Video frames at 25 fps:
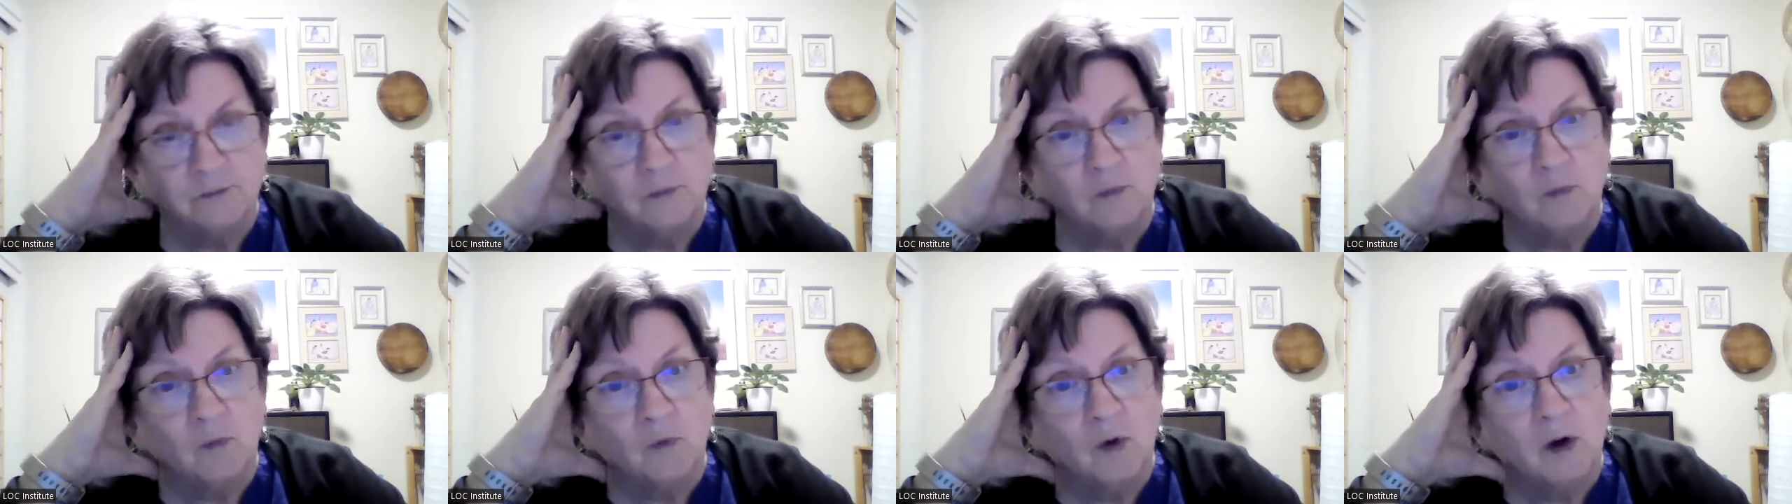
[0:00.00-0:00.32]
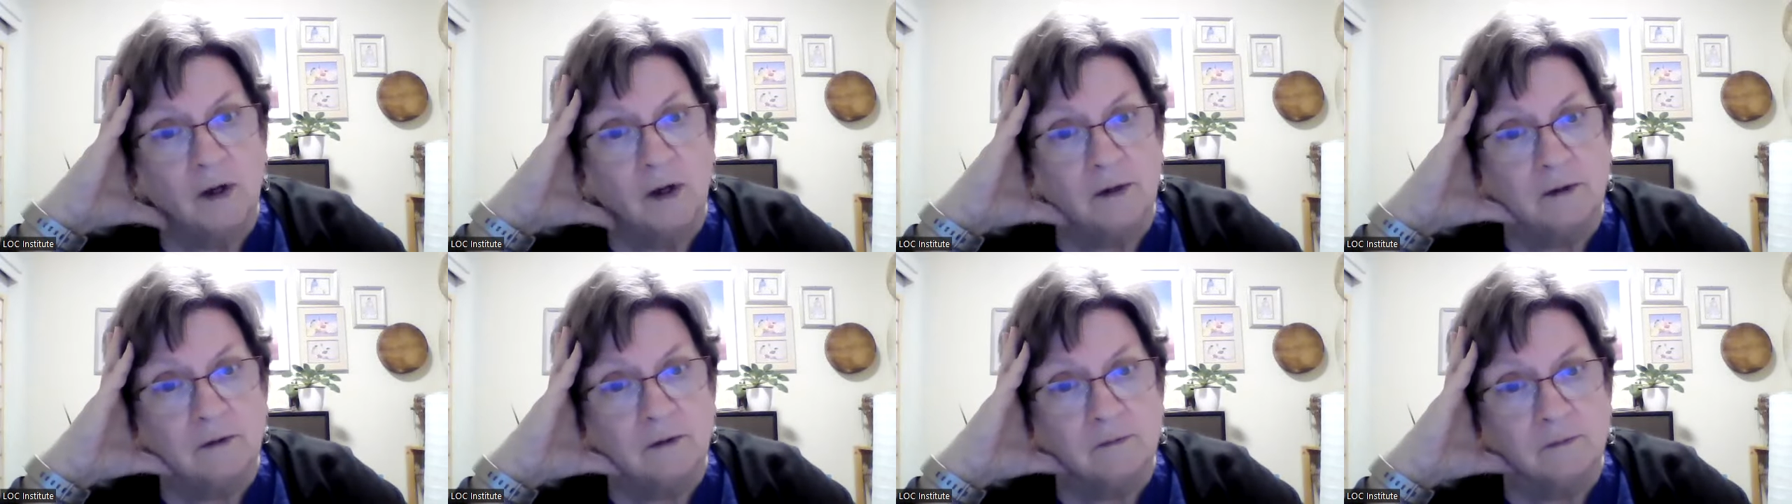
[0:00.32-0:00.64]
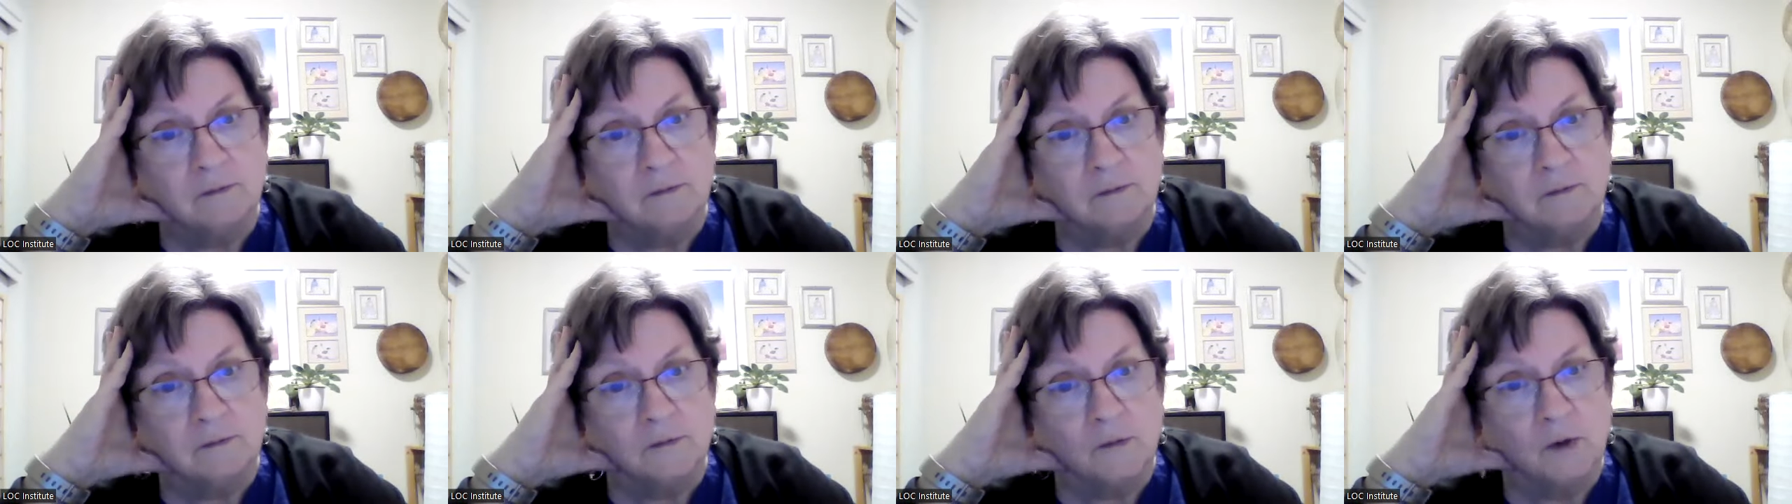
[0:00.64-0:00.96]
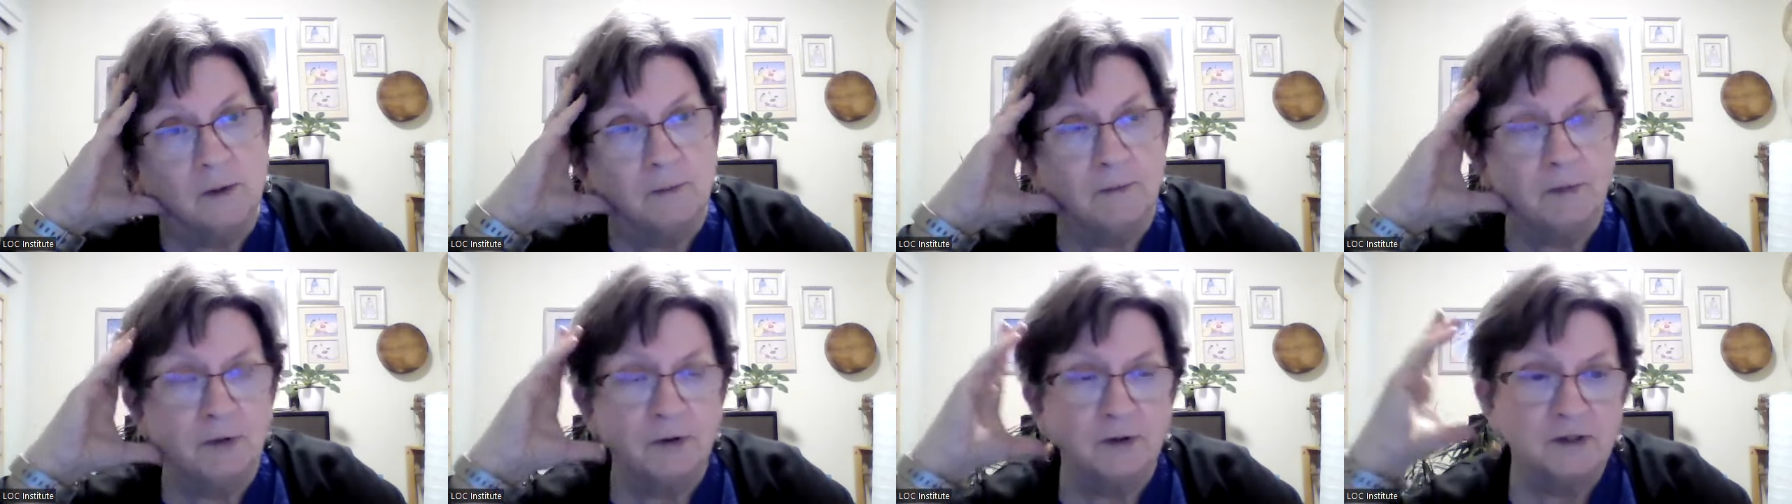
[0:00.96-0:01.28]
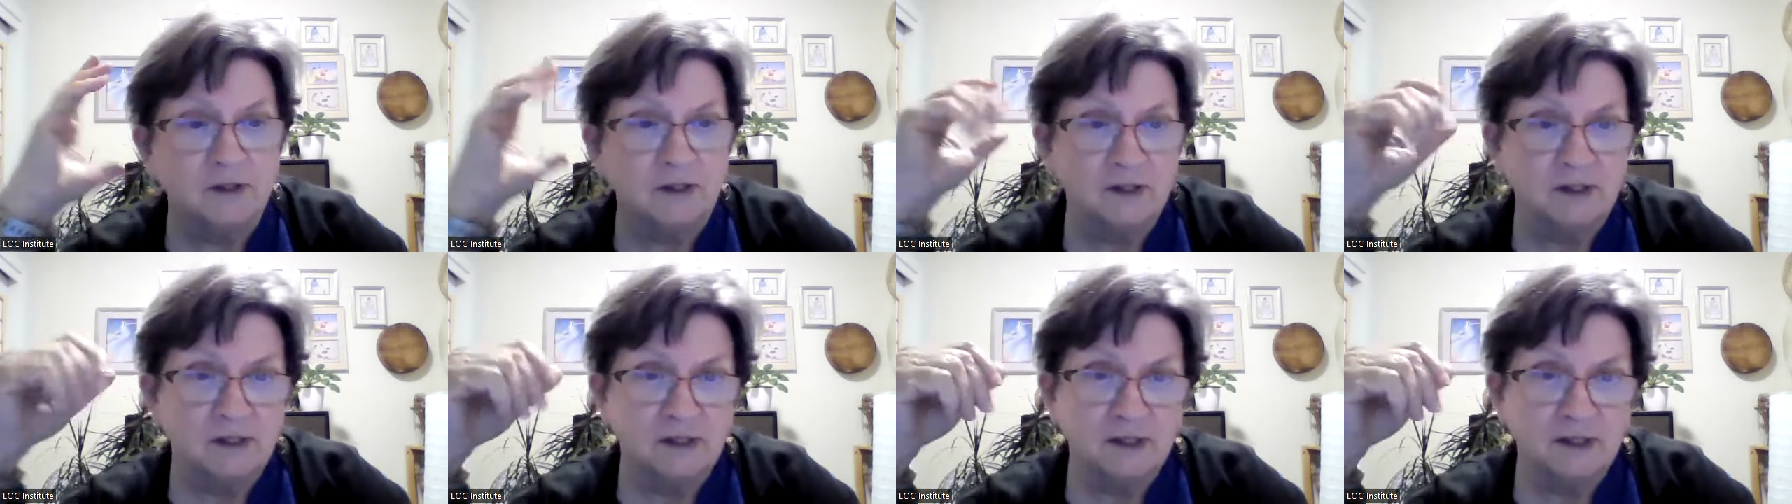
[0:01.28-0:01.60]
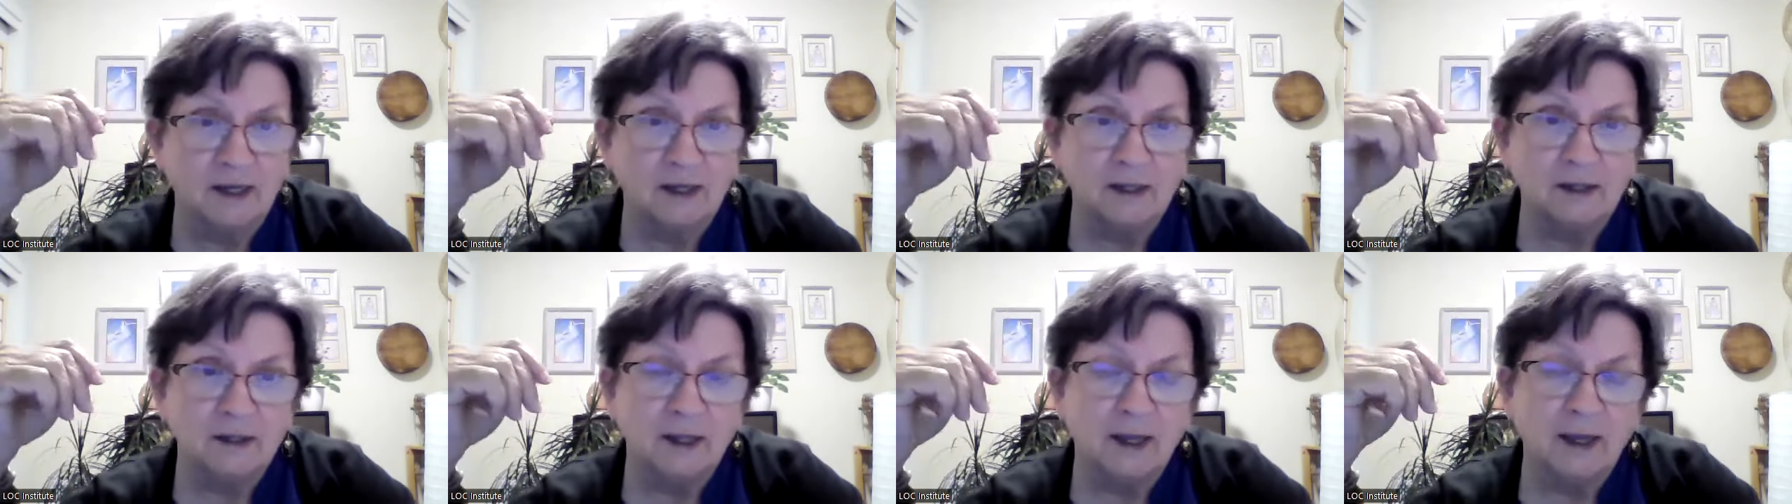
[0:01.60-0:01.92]
one person
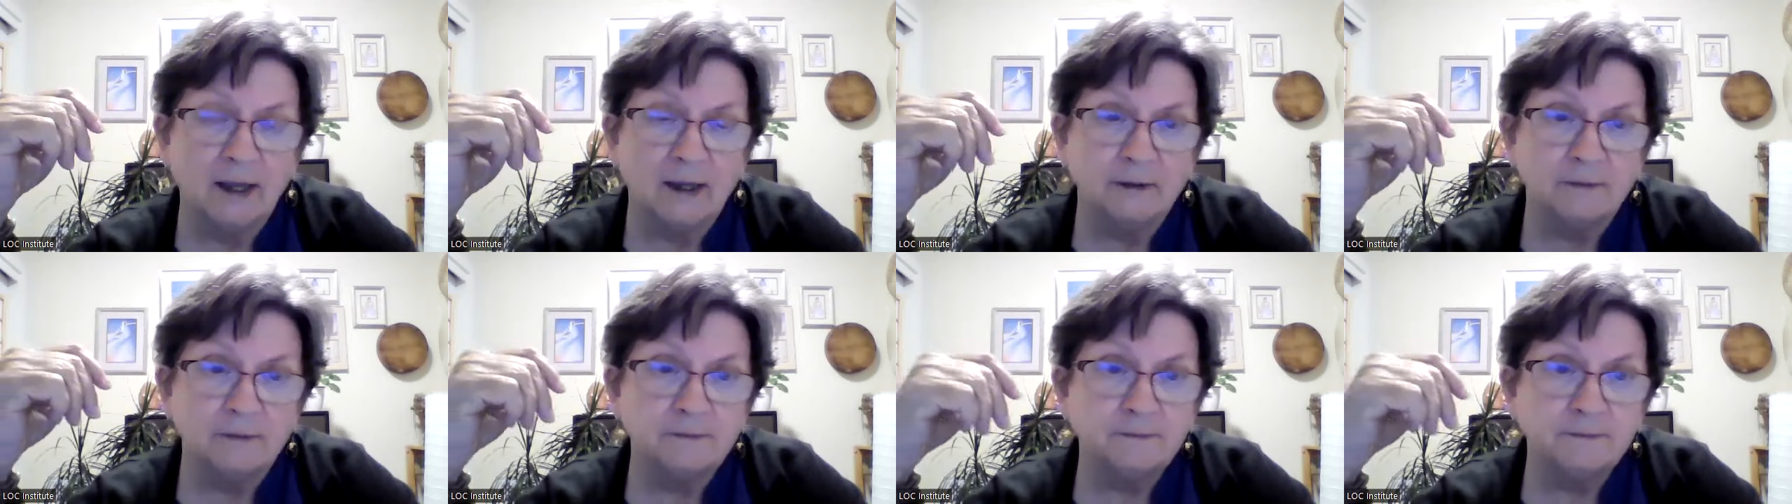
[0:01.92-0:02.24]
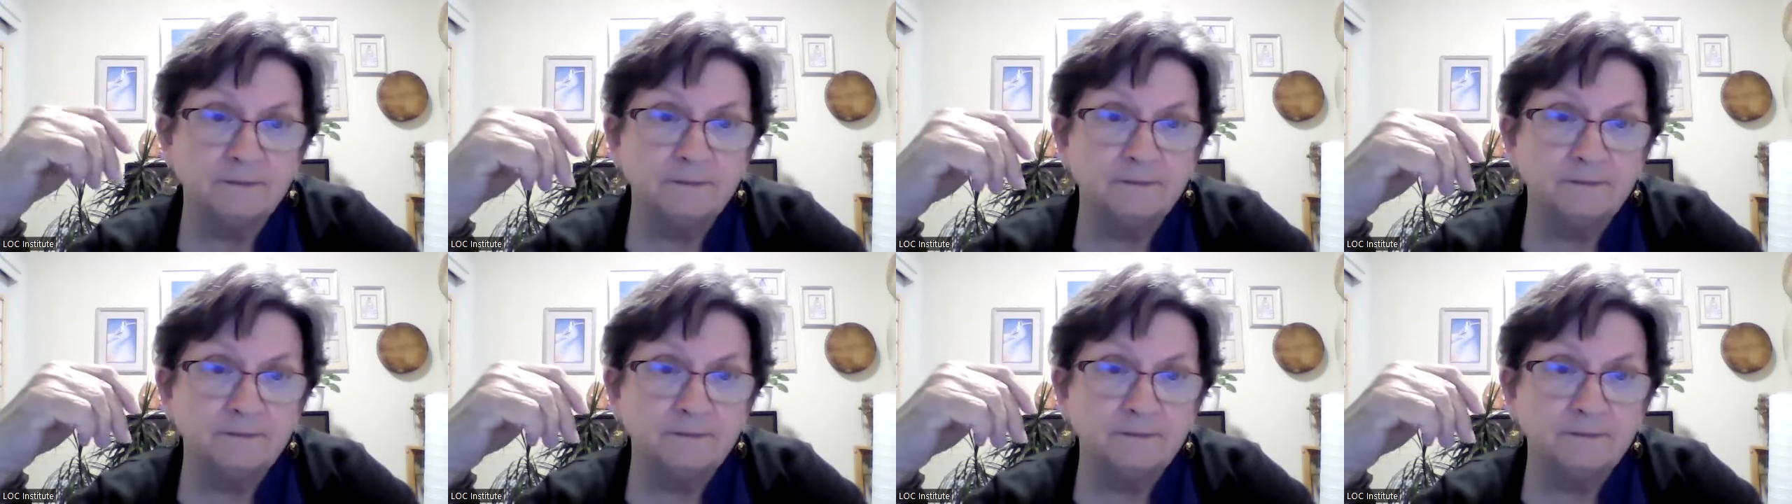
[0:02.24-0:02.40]
said that